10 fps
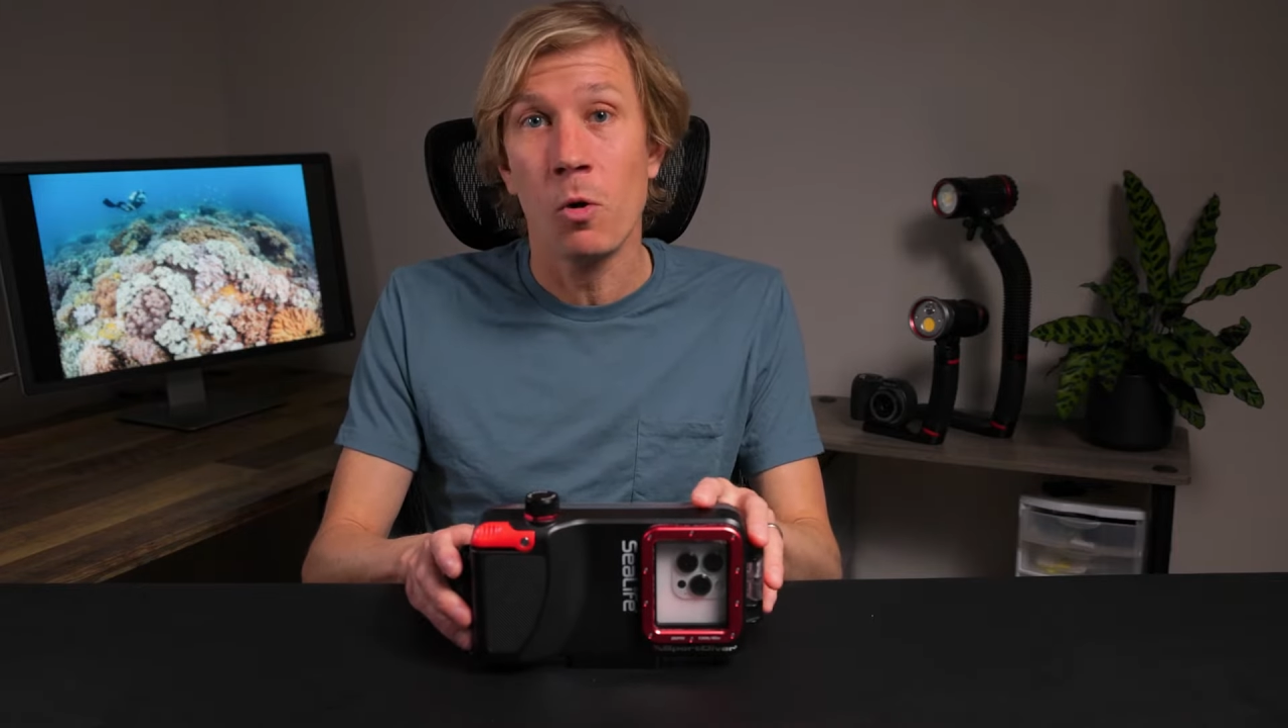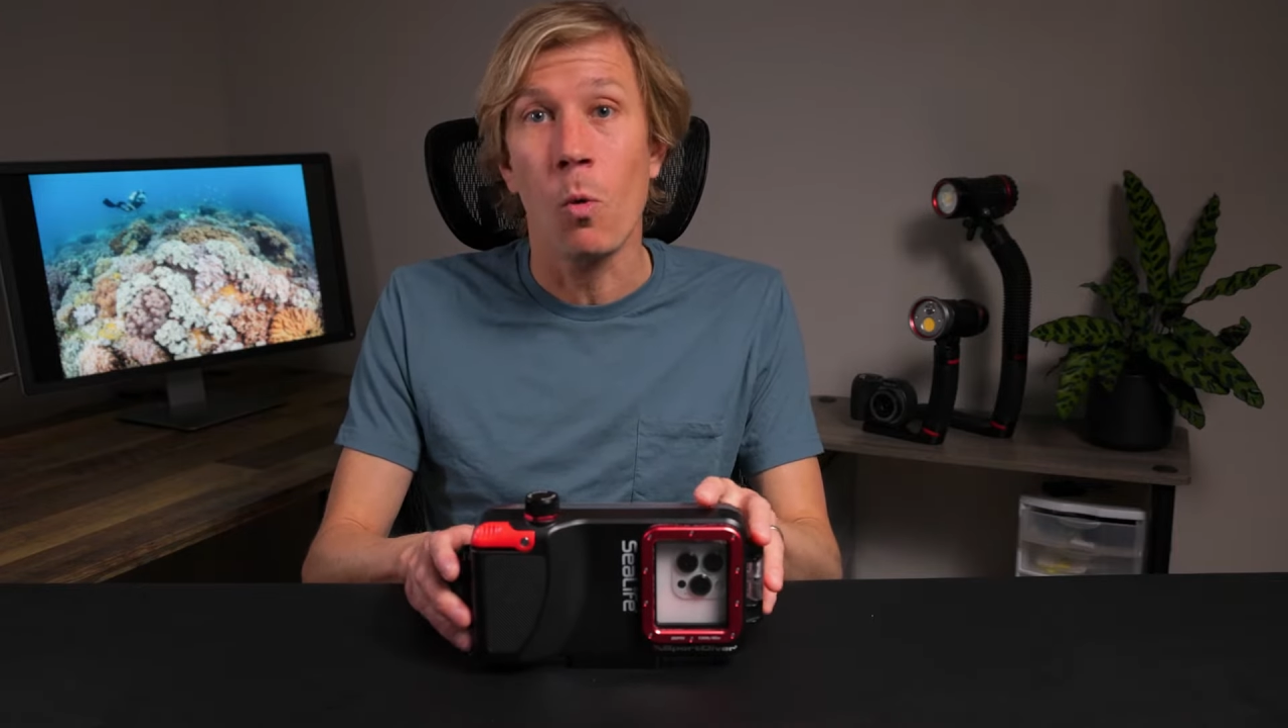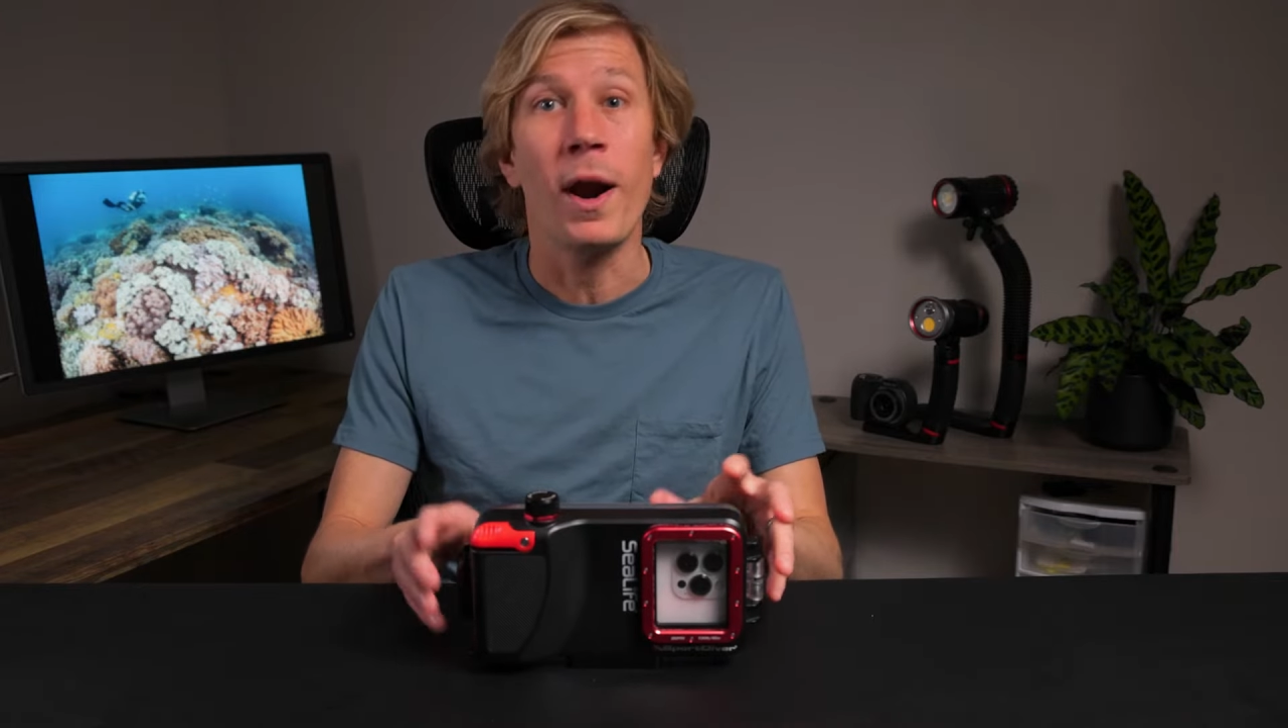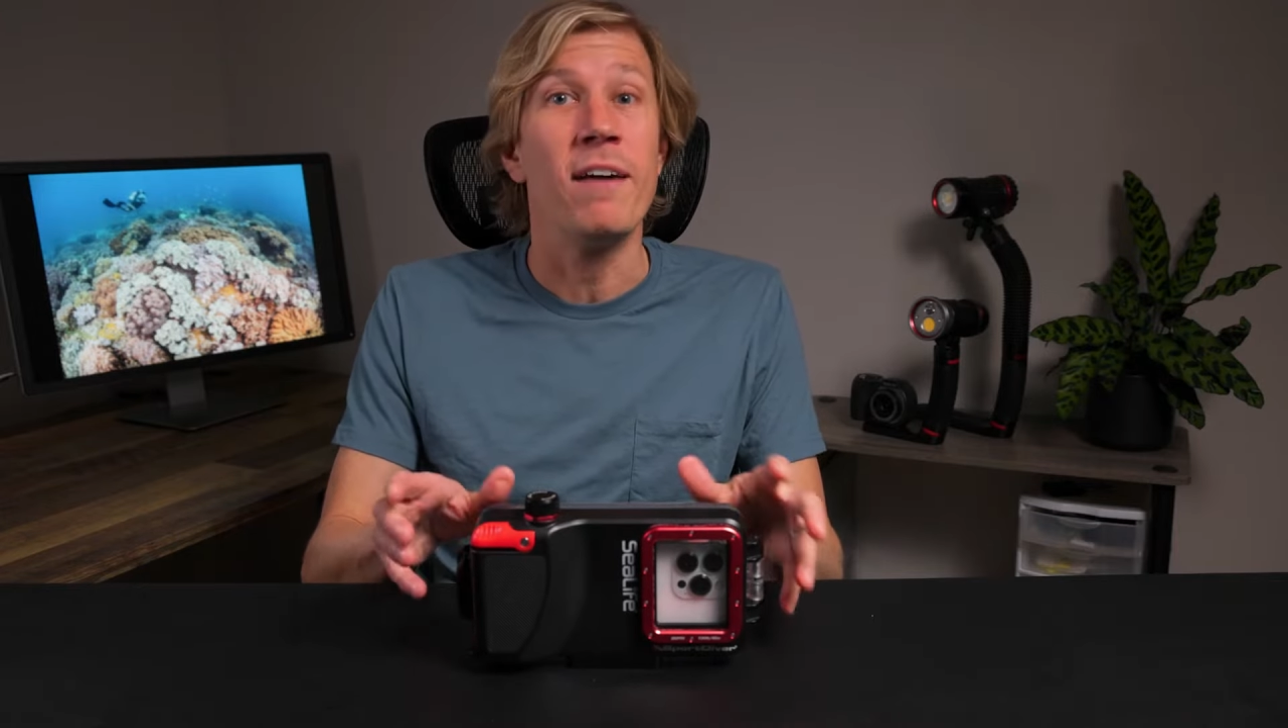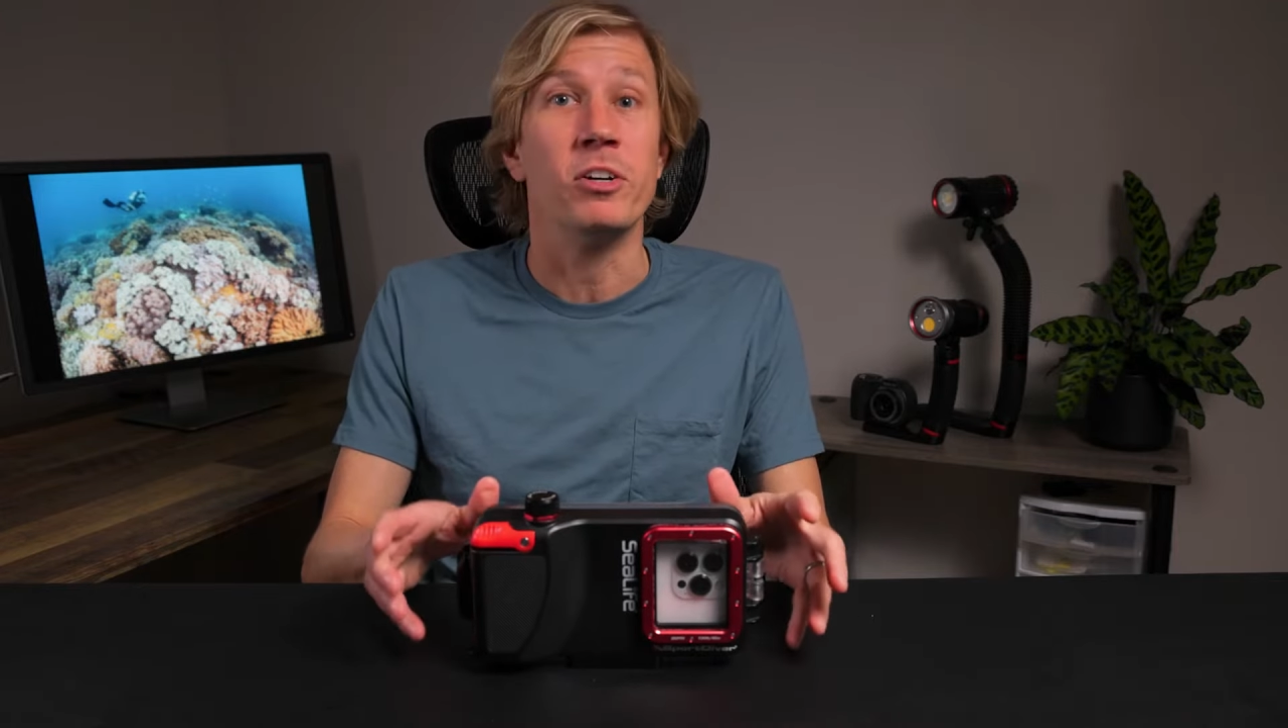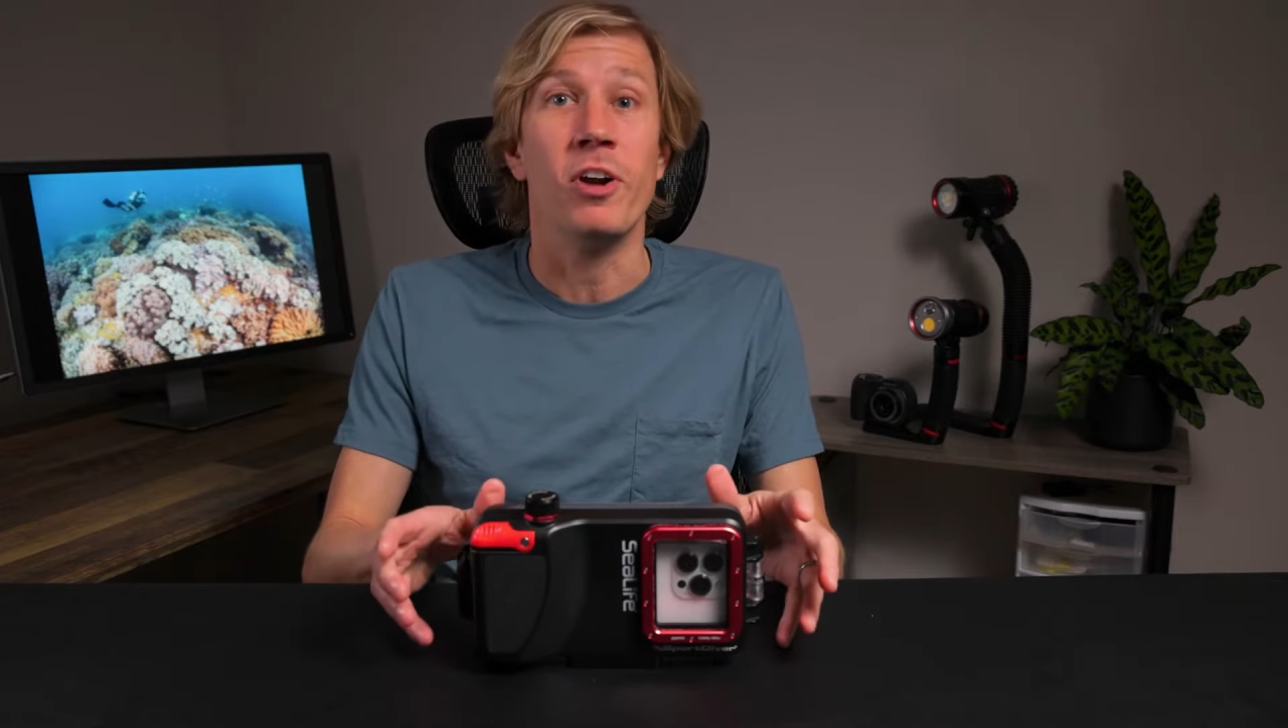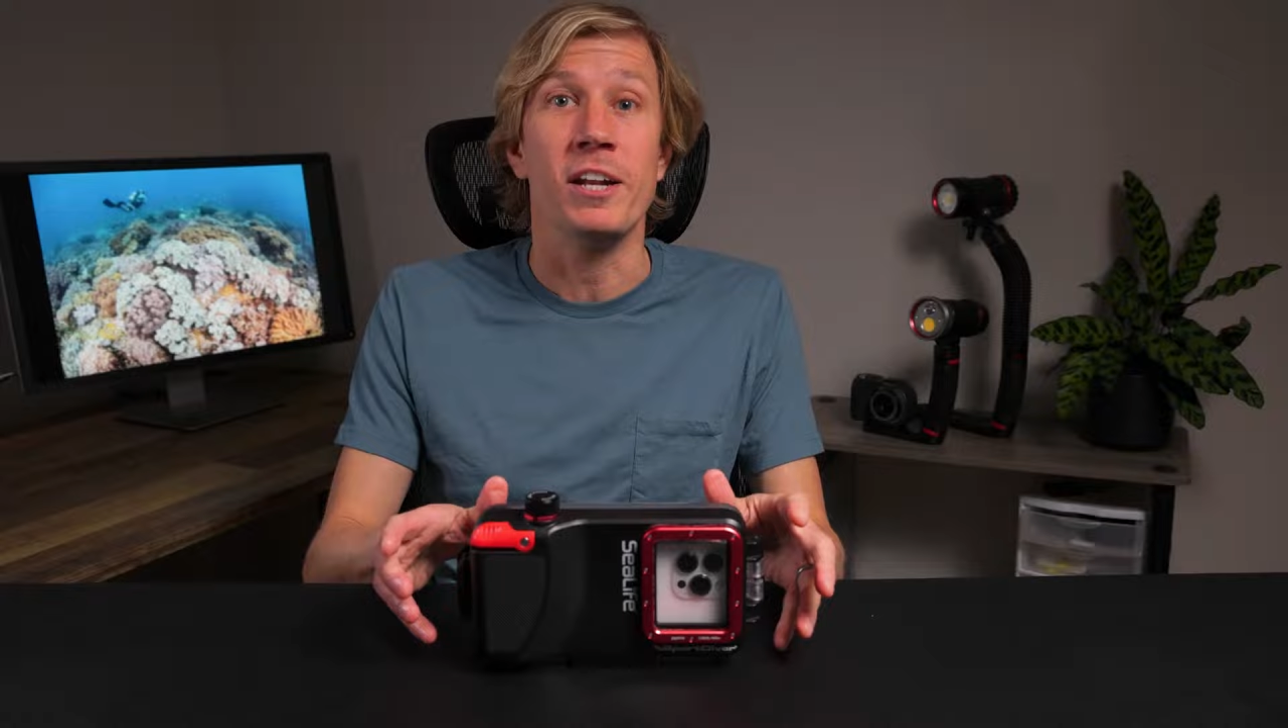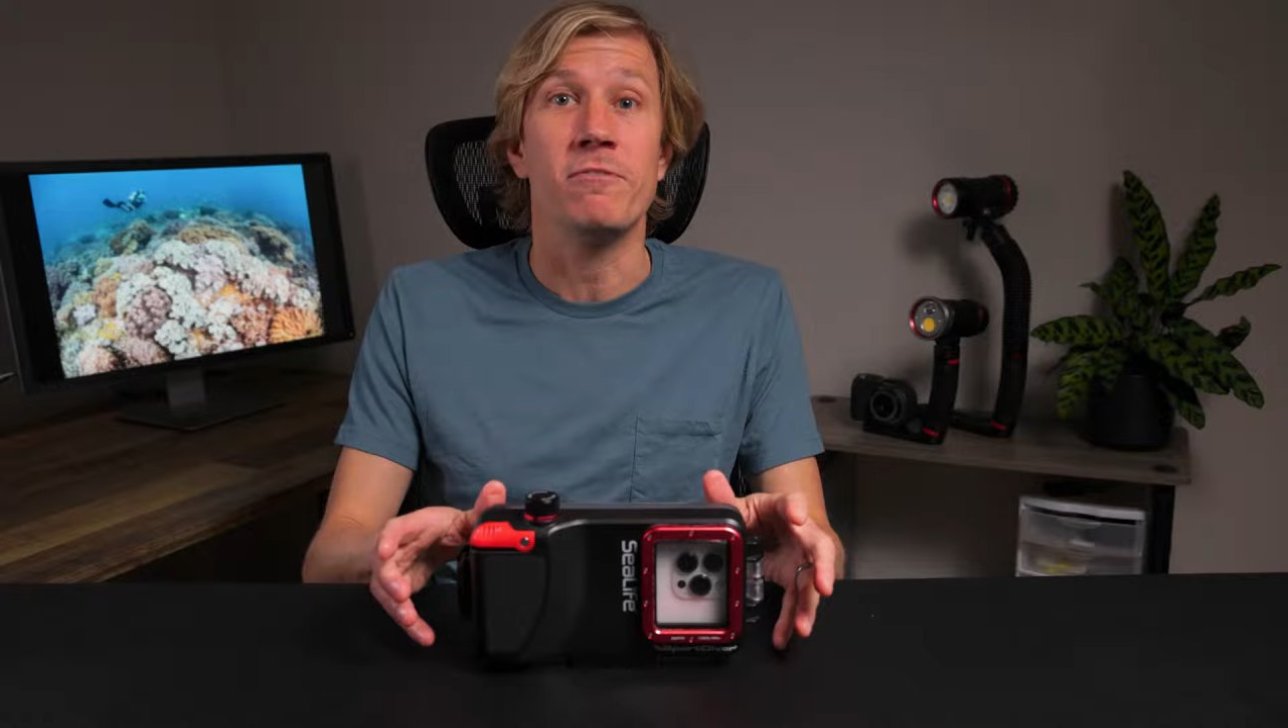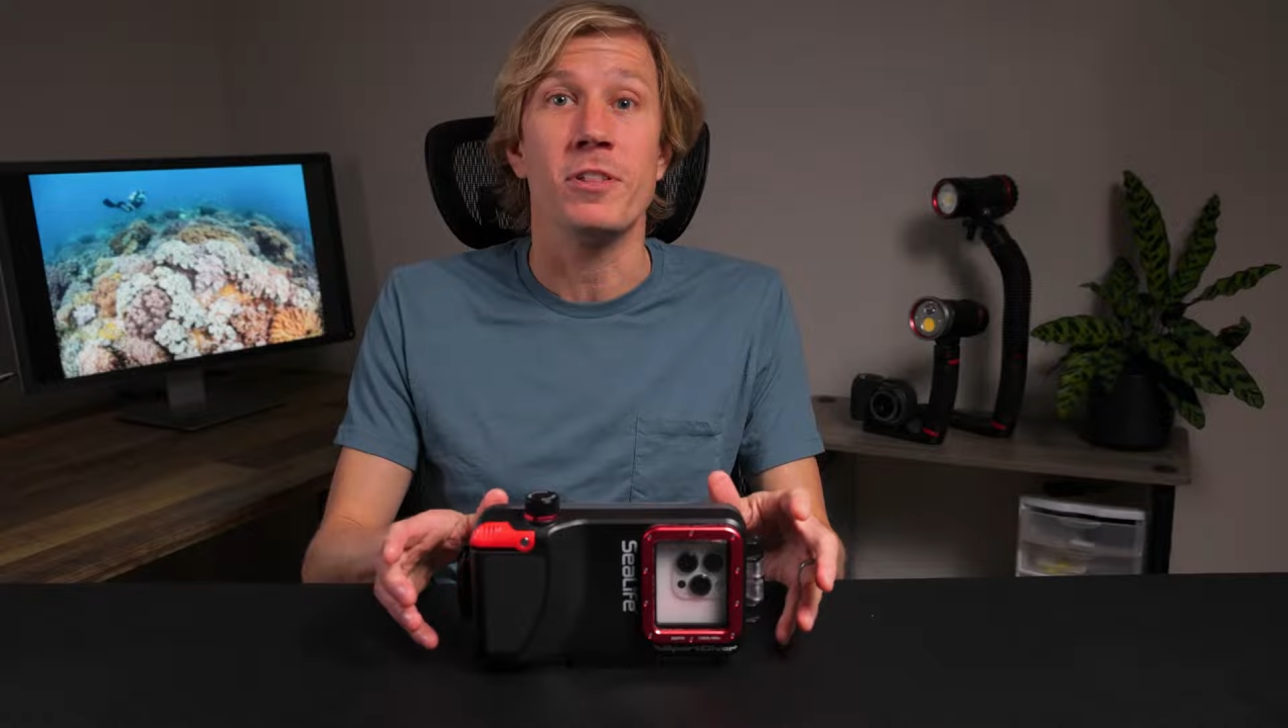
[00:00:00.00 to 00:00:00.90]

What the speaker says: or have it ready for